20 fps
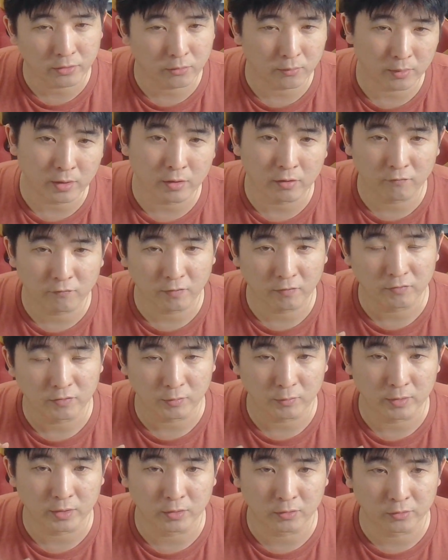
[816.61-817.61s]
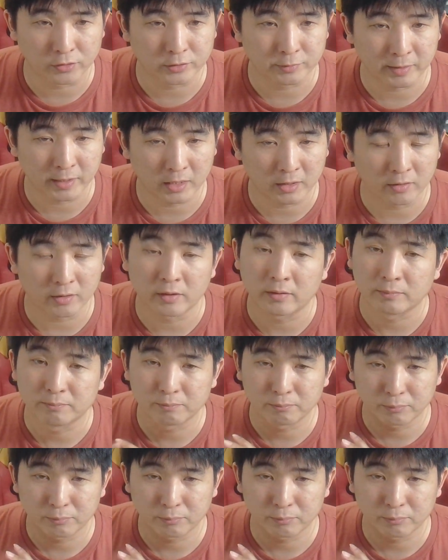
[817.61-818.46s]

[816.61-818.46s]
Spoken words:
350 wheel horsepower.